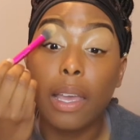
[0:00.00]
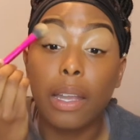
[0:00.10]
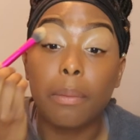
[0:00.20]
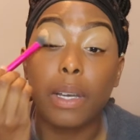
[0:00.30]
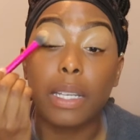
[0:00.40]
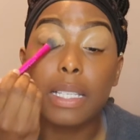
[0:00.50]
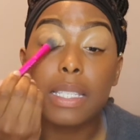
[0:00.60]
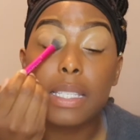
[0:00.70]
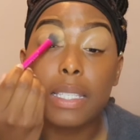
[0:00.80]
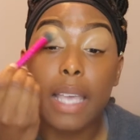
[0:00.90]
And I'm gonna
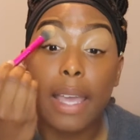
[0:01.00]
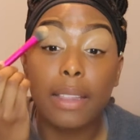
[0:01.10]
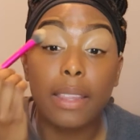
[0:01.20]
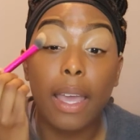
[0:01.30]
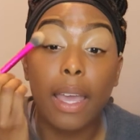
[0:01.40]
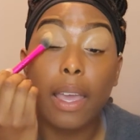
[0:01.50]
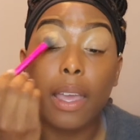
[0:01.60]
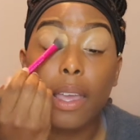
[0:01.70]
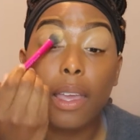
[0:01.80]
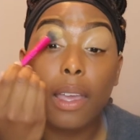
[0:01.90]
set that
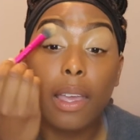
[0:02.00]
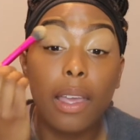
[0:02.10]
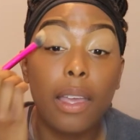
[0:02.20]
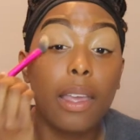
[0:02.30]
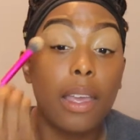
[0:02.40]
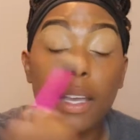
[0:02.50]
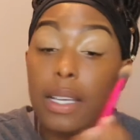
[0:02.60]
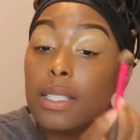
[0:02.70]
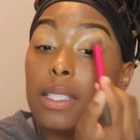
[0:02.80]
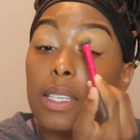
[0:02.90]

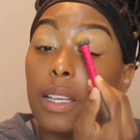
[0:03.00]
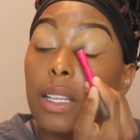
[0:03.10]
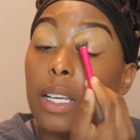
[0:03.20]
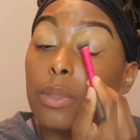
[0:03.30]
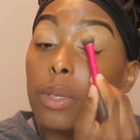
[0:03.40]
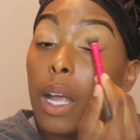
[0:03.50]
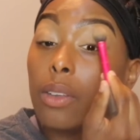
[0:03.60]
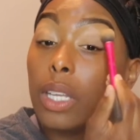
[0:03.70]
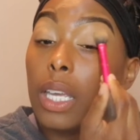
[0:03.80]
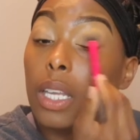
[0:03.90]
concealer because we
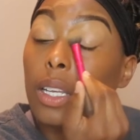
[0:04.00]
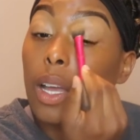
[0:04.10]
don't need